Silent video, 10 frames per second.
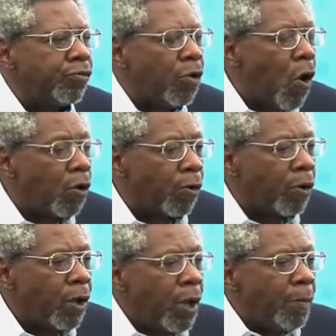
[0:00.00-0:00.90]
live
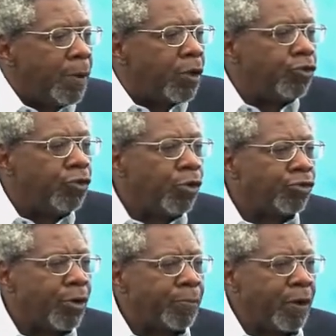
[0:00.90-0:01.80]
longer. Because you
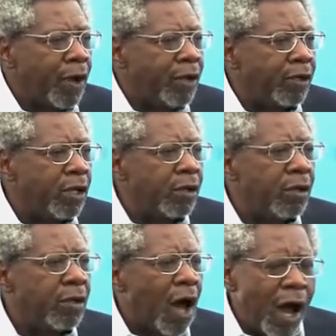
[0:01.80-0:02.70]
know something I
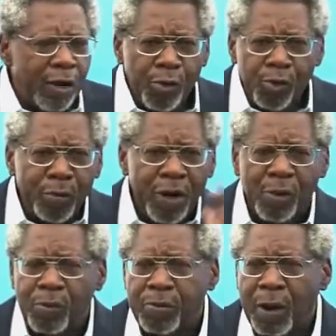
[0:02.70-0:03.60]
did? I know
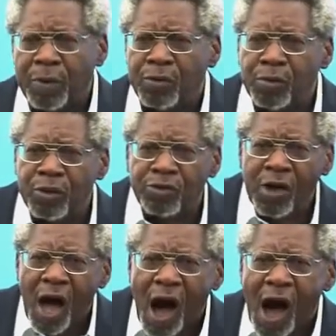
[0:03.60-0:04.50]
nobody would probably do
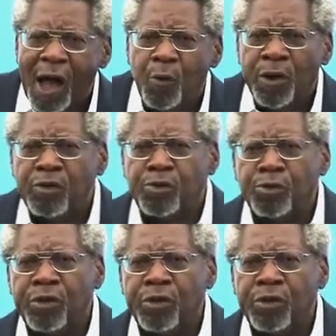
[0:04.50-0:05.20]
this. I went and